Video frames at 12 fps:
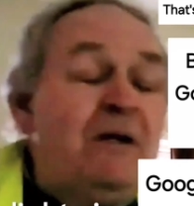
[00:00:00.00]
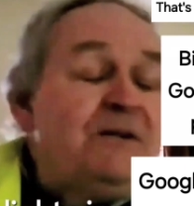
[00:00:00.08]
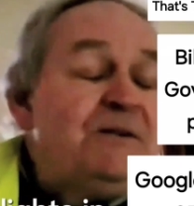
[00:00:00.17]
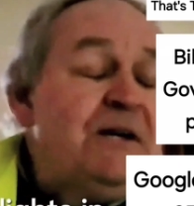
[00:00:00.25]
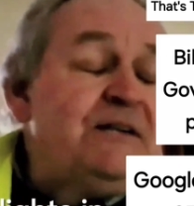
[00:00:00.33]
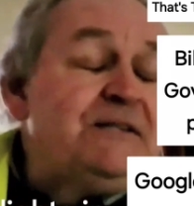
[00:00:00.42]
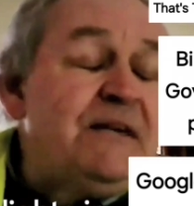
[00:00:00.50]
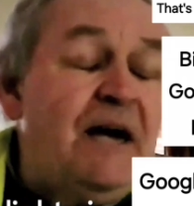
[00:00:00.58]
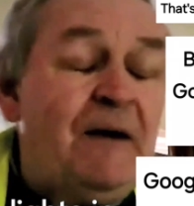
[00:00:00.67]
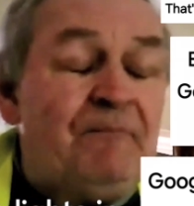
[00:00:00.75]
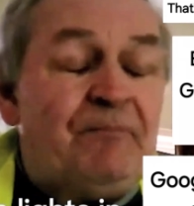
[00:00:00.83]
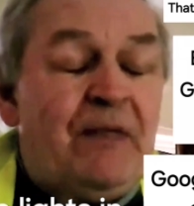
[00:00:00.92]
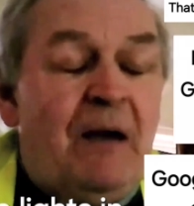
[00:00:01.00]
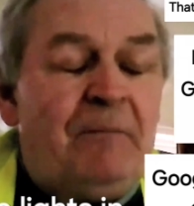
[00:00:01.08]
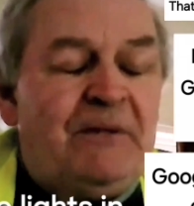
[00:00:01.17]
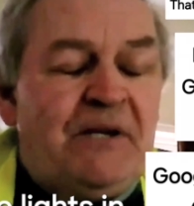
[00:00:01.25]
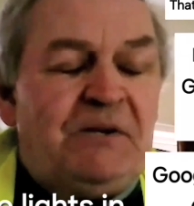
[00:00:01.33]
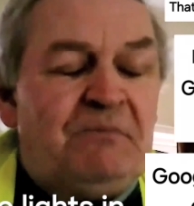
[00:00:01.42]
which is um,
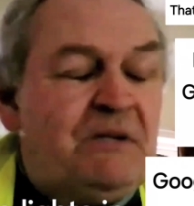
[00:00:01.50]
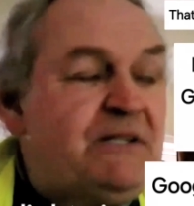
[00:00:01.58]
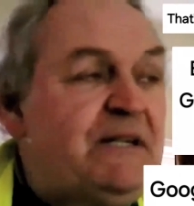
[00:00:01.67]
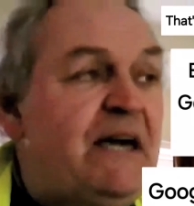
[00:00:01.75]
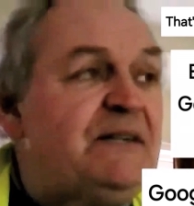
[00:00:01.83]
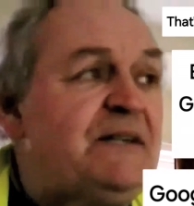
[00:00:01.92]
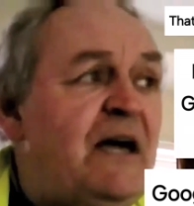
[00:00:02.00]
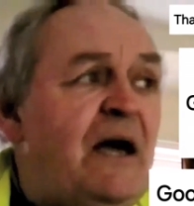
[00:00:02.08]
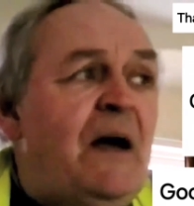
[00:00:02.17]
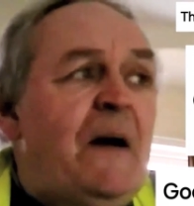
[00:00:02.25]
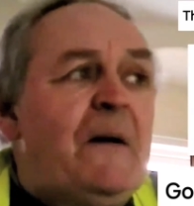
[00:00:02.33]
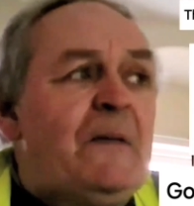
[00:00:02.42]
a petition which says